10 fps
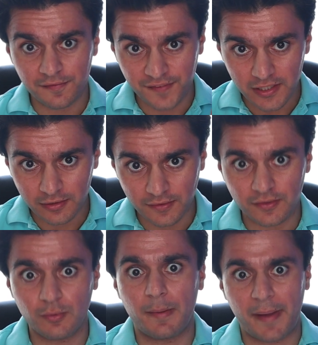fields
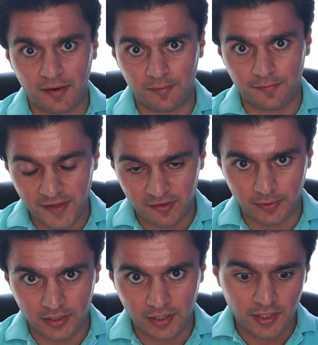you want back from Facebook.